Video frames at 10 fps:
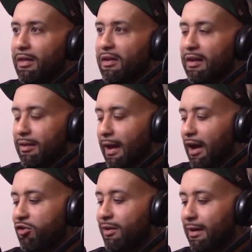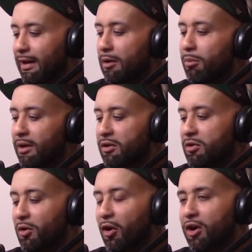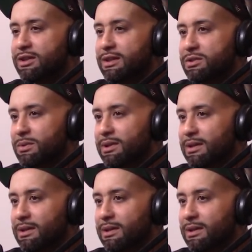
There's actually an inability to ask as well.